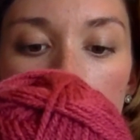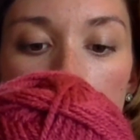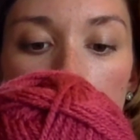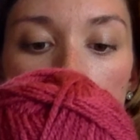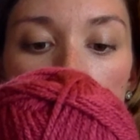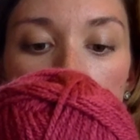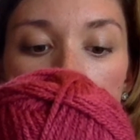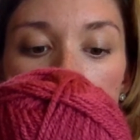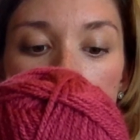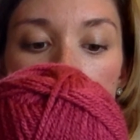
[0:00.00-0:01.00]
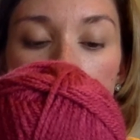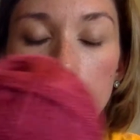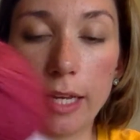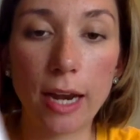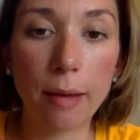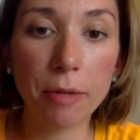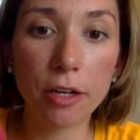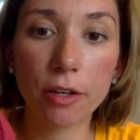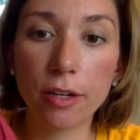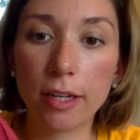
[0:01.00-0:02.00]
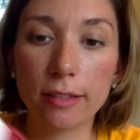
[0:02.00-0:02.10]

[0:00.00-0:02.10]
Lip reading: a number 3. And I'm not good at